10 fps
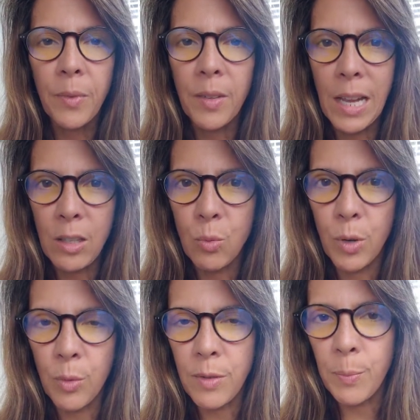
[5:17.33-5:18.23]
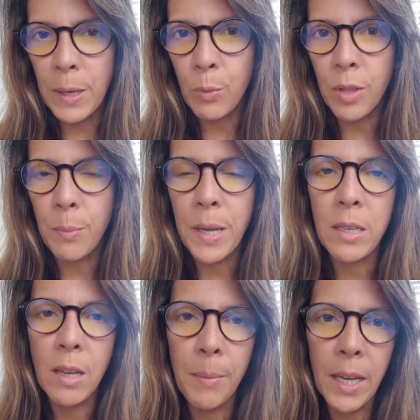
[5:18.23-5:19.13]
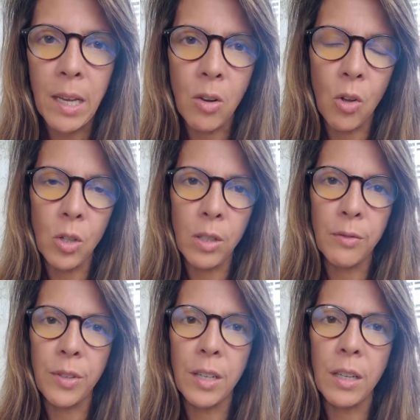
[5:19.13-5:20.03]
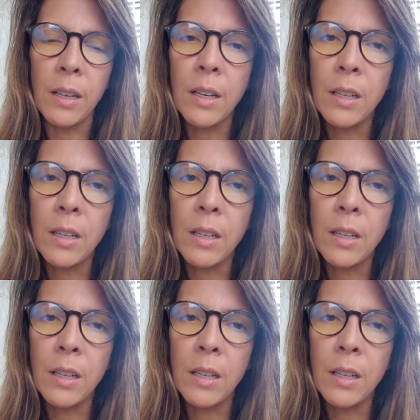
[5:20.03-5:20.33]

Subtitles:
that's where we've been with the pandemic and all of the